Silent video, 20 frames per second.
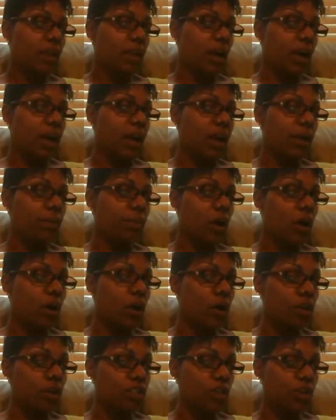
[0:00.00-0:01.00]

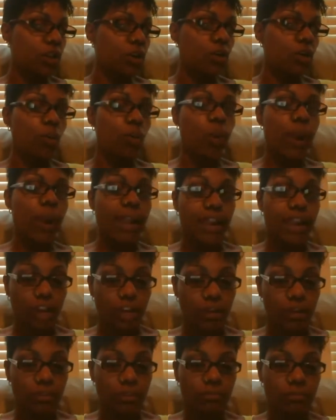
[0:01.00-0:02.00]
Also,
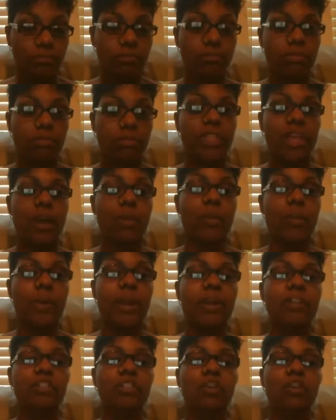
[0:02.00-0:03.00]
where
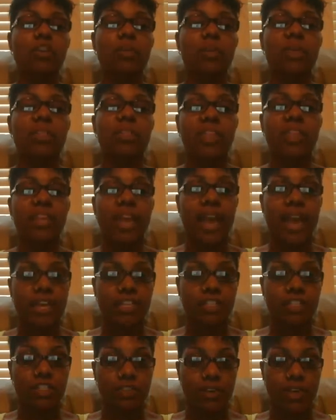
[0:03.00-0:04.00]
is going to be the
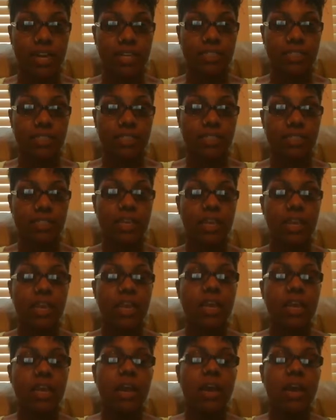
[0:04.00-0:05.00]
address.
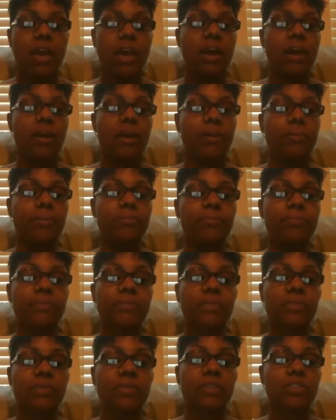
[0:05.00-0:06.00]

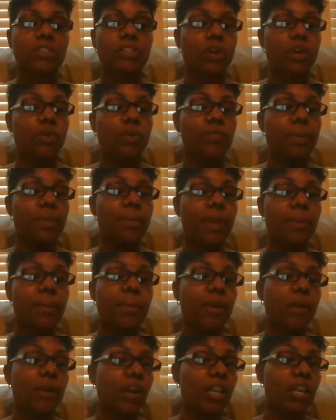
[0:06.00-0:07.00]
So they may
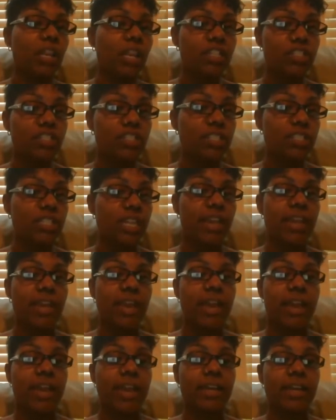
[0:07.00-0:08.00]
be on a lunch date
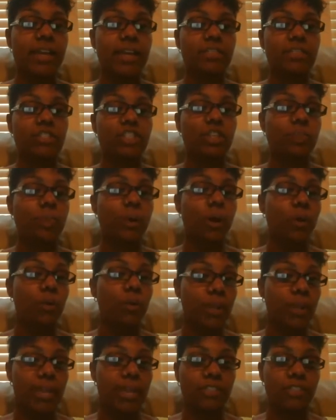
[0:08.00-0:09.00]
at
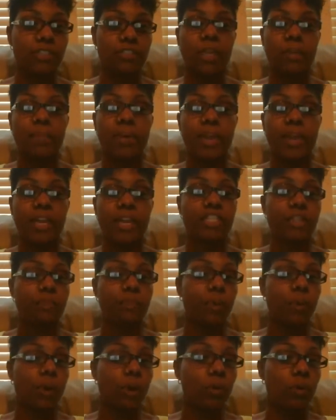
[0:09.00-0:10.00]
Chipotle. So they paid
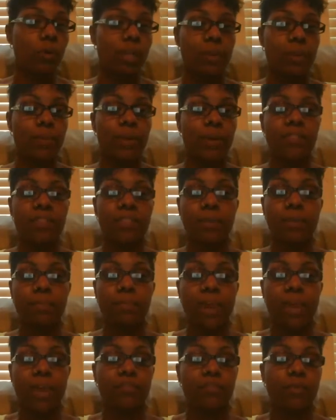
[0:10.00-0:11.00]
Chipotle. What did they
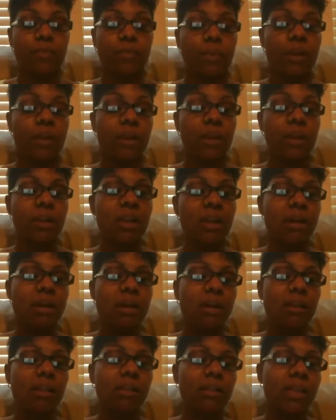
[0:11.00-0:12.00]
pay for?
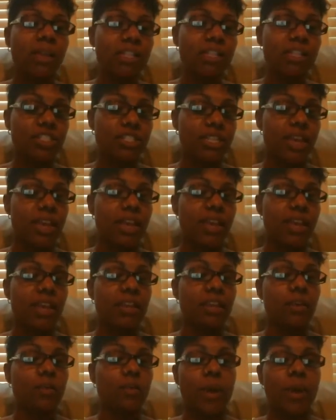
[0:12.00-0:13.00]
A lunch date.
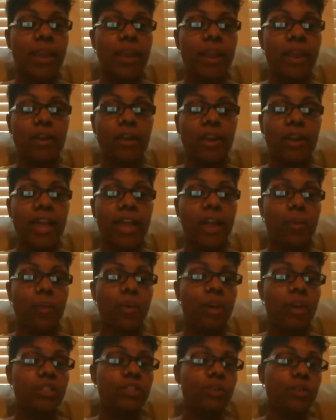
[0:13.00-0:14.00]
Where? At
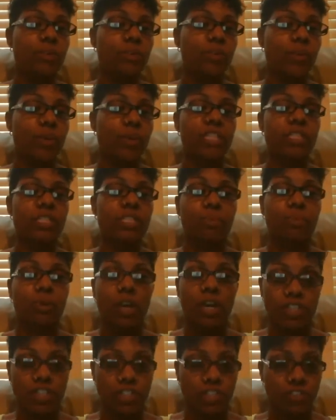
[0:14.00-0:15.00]
123 West
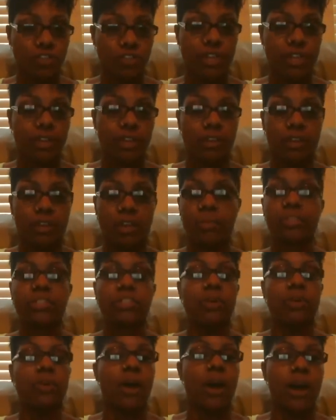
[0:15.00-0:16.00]
Broad Street,
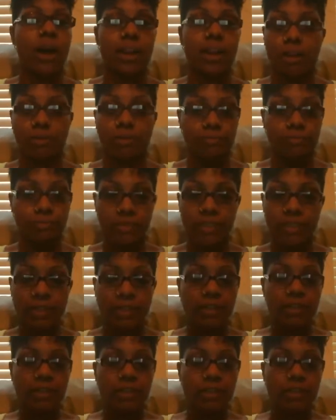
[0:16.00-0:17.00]
Columbus, Ohio.
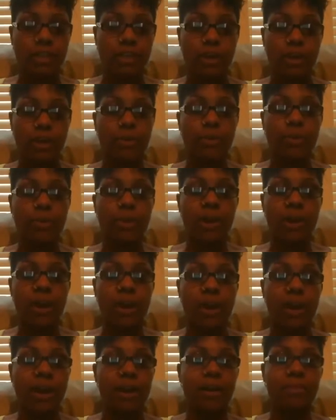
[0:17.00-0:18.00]
So,
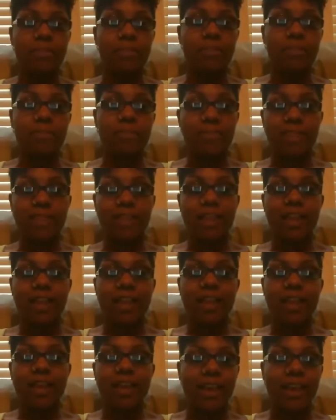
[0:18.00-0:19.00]
hi,
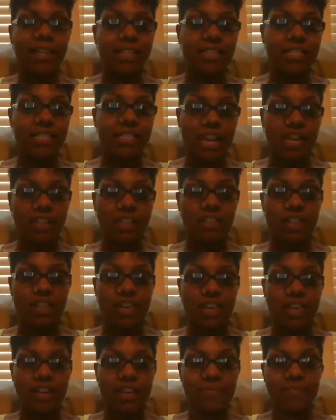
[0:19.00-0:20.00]

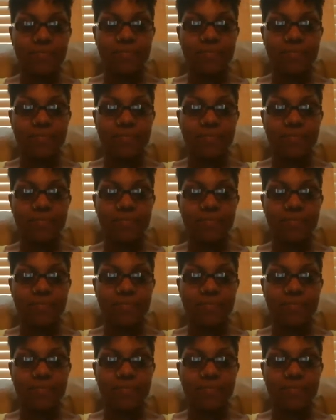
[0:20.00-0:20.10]
LaShondra.